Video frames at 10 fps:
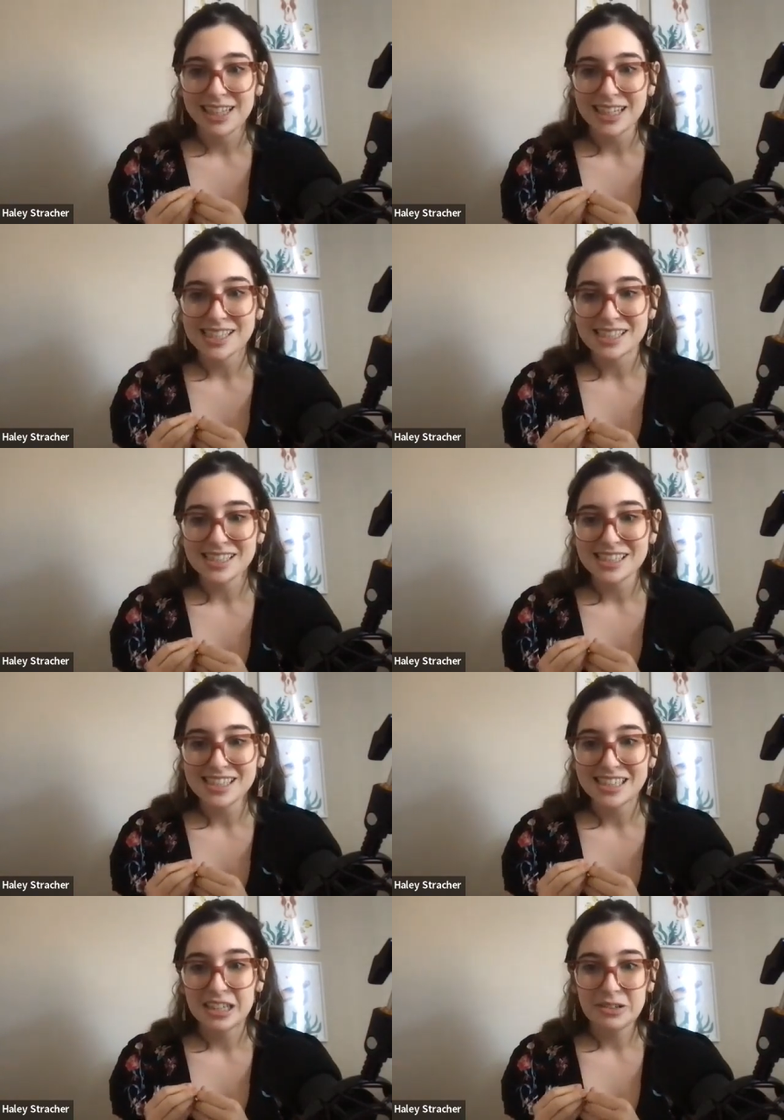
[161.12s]
and
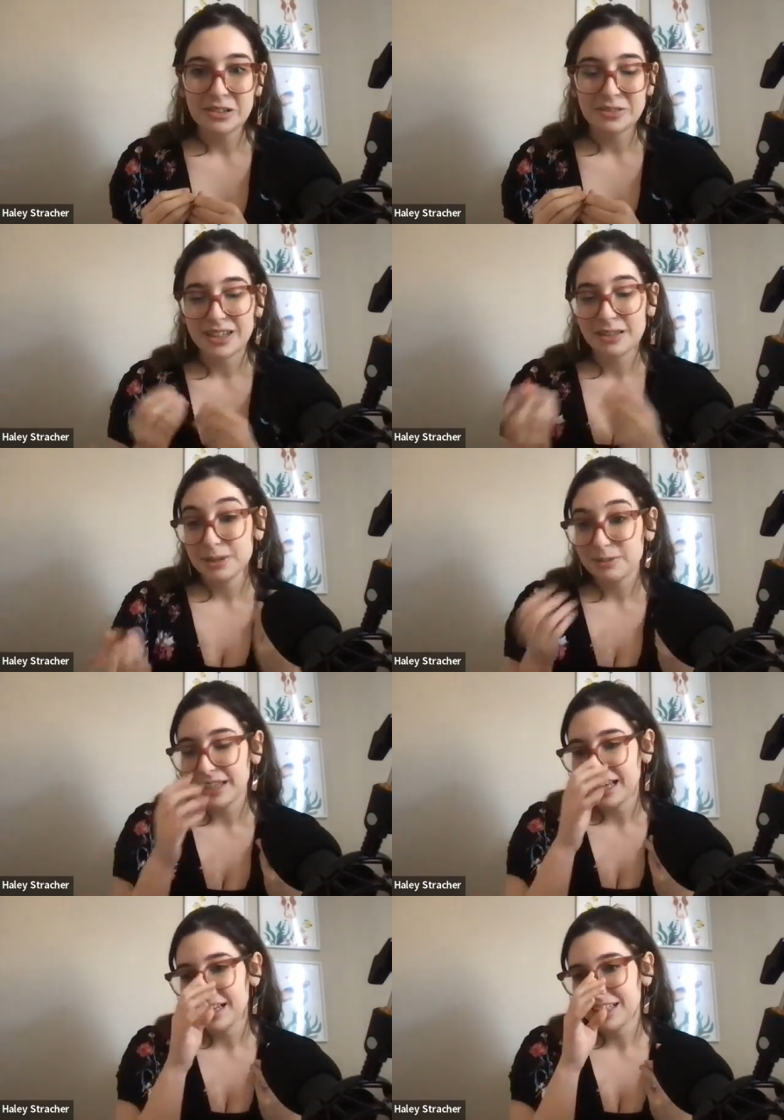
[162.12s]
what I mean by
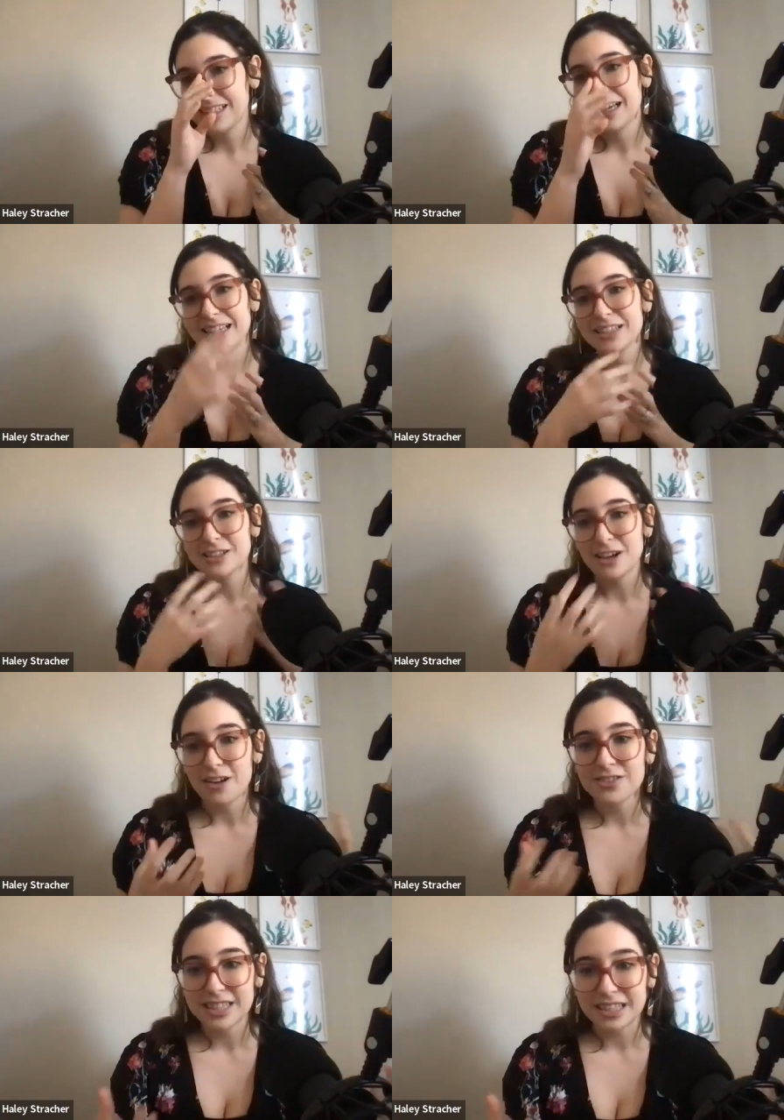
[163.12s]
that is like
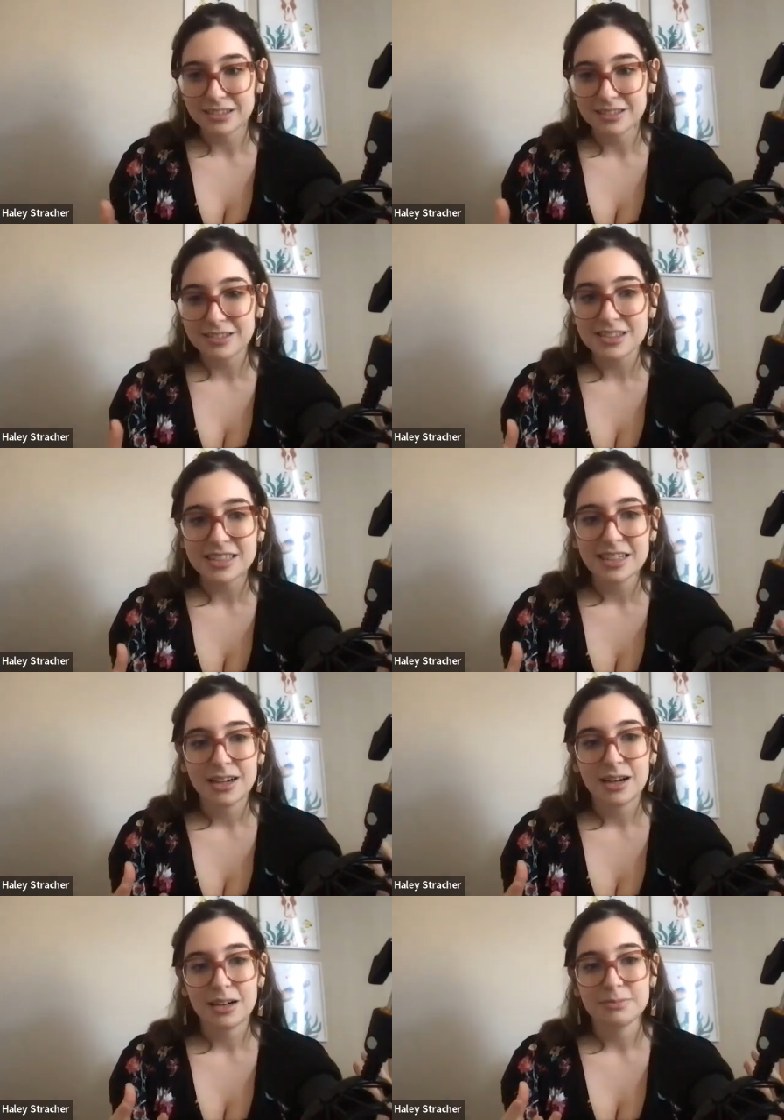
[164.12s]
soft skills,
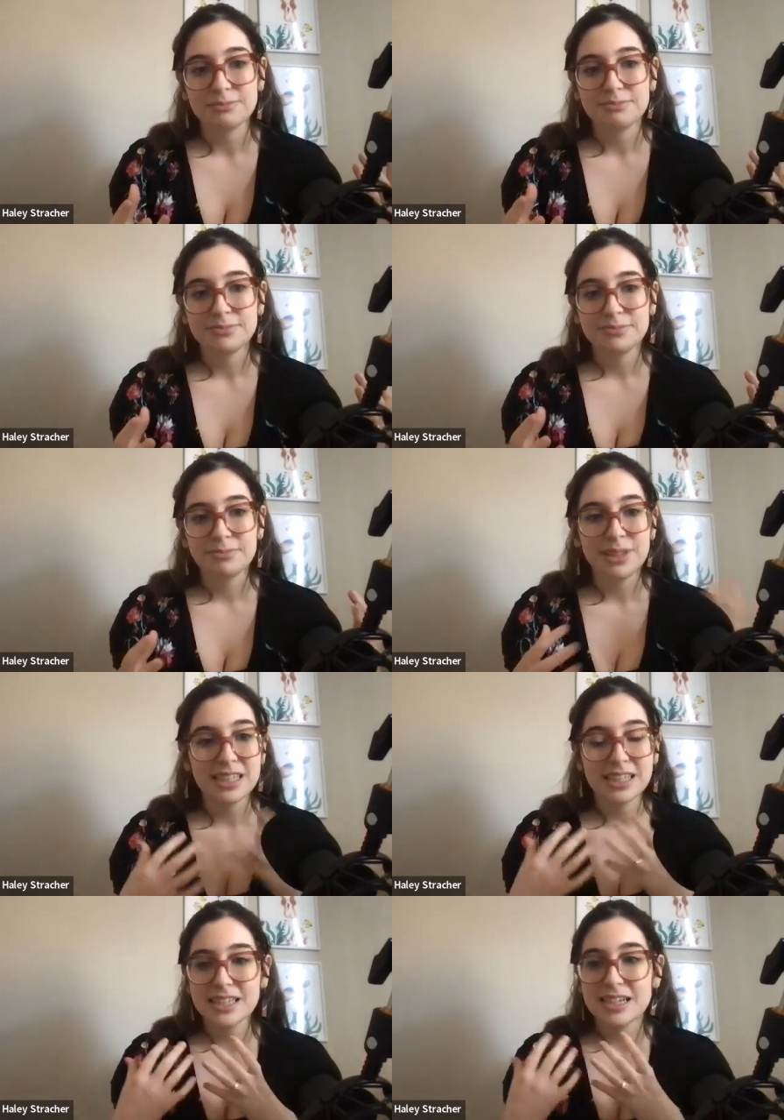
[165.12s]
um,
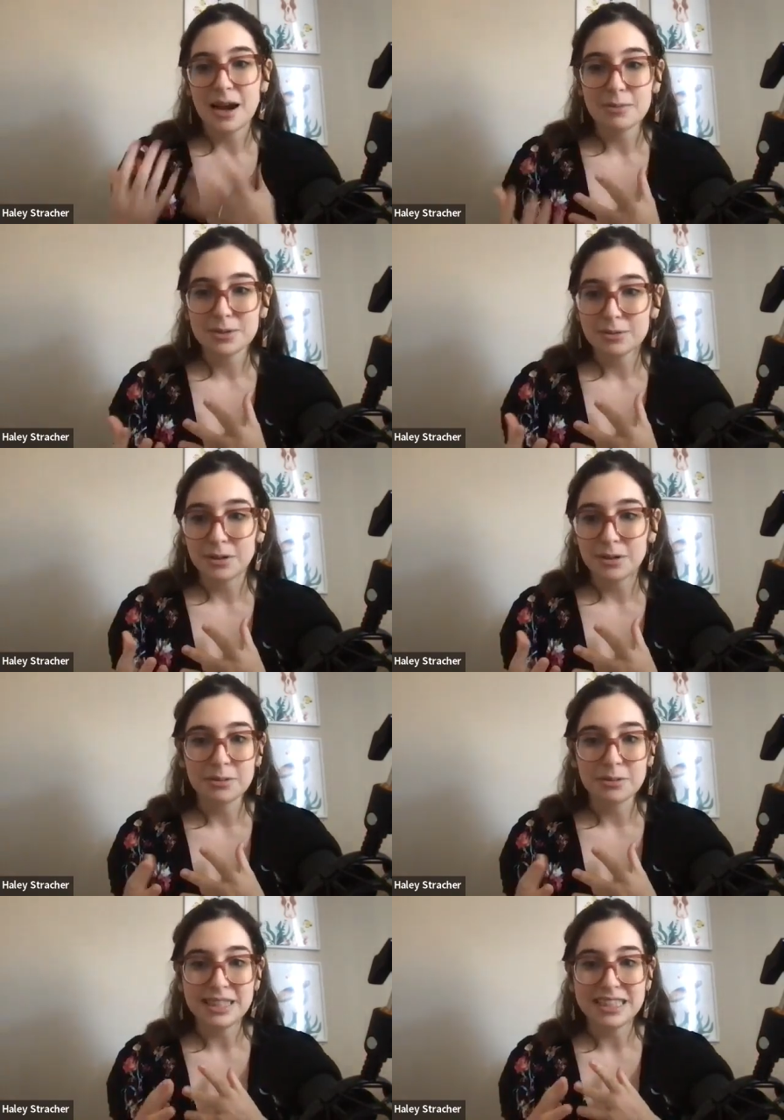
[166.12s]
being
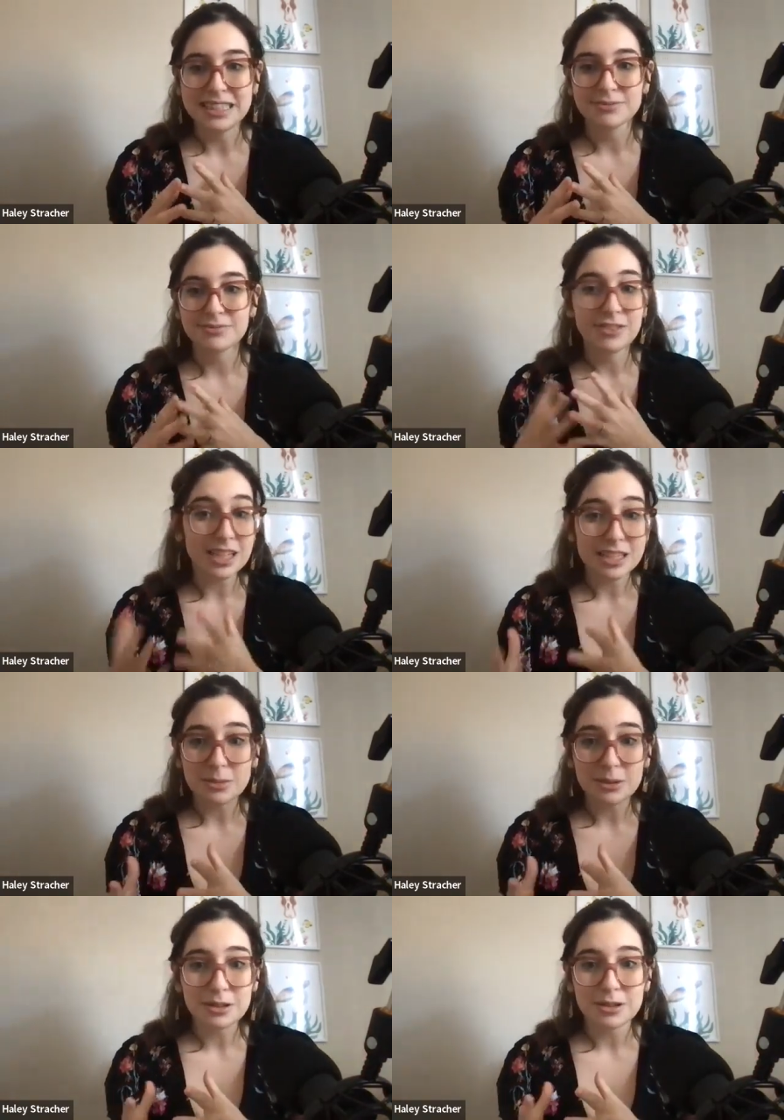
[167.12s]
adaptable, being
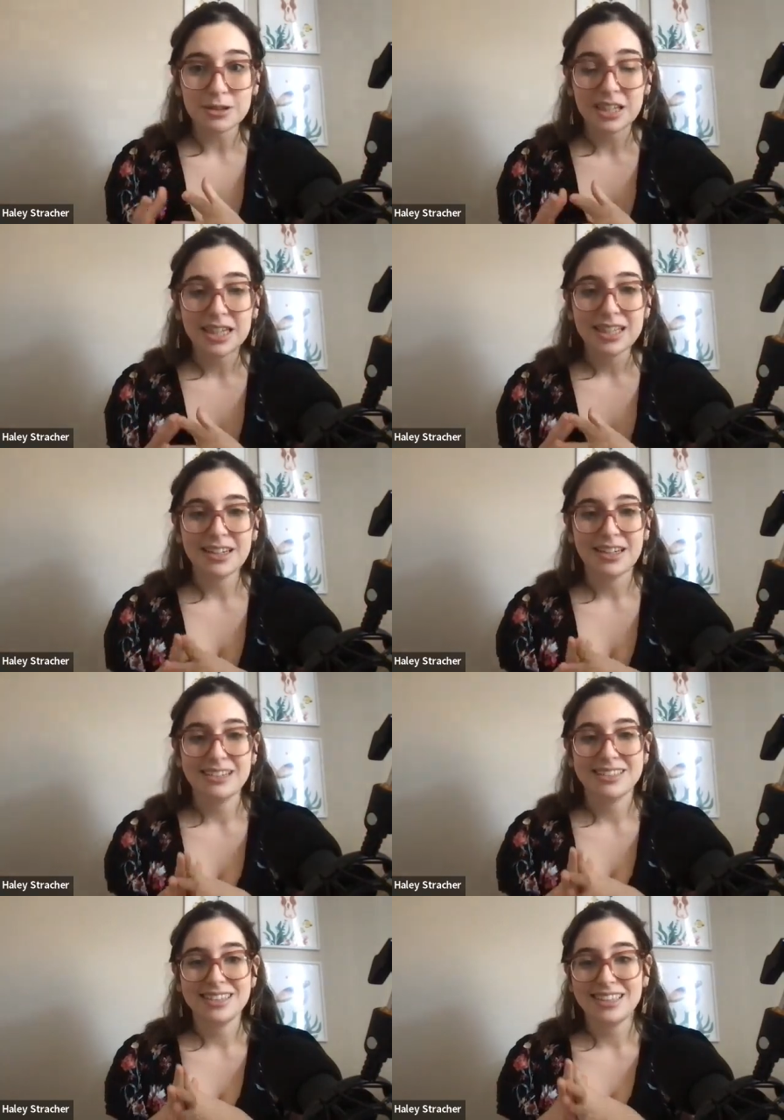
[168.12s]
flexible,
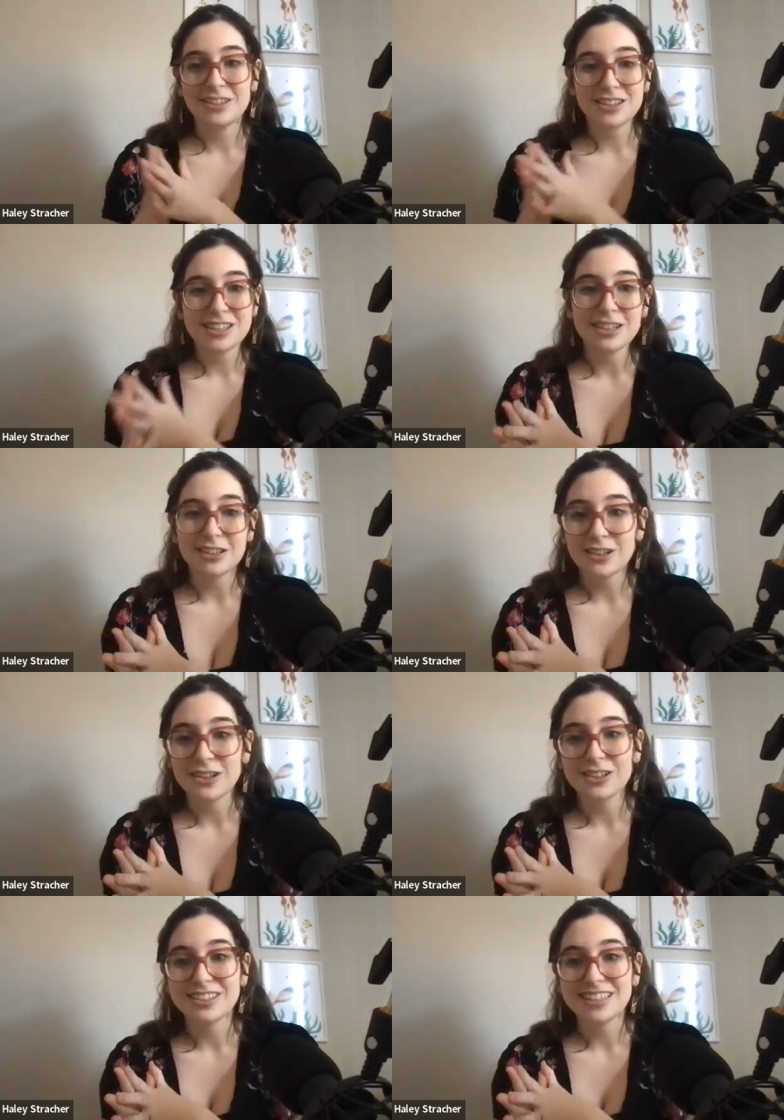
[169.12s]
uh, eagerness to
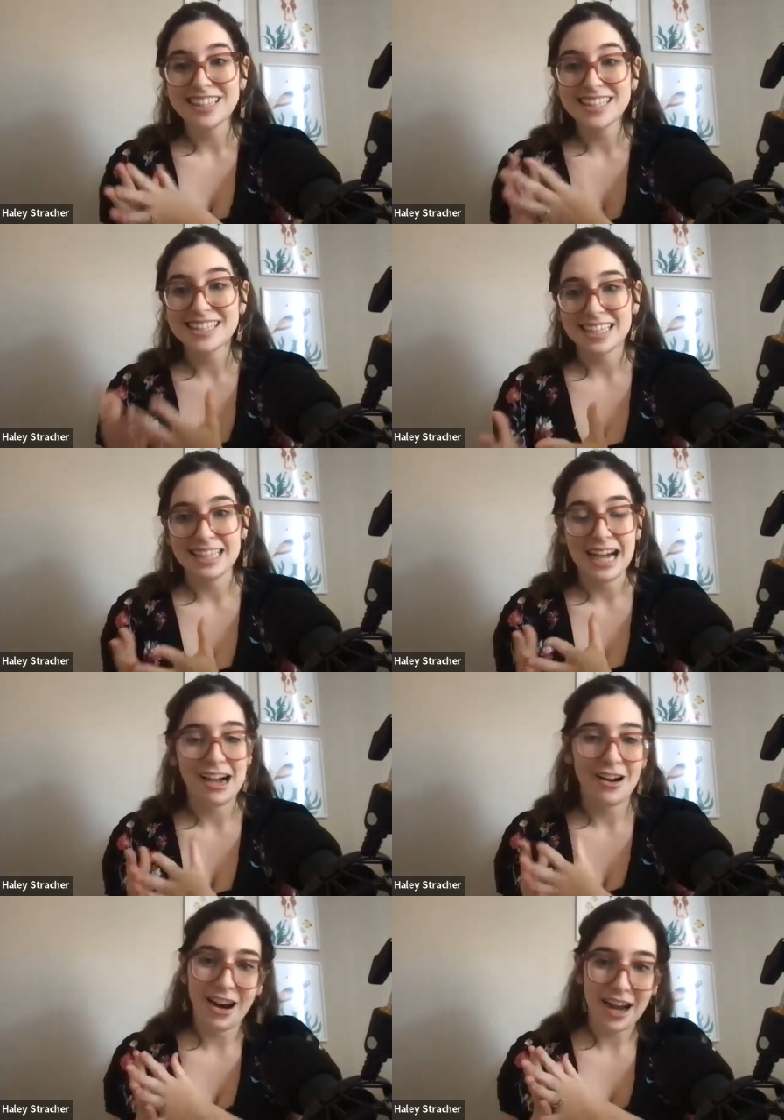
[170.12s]
learn, things like that
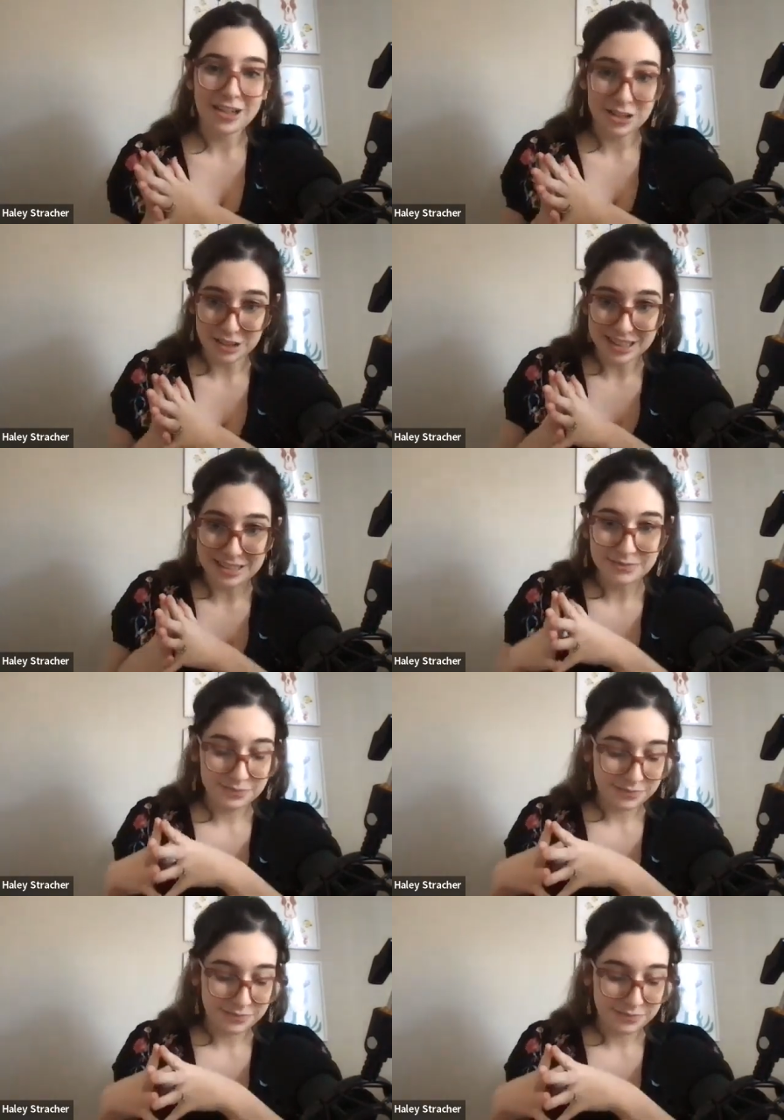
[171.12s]
are actually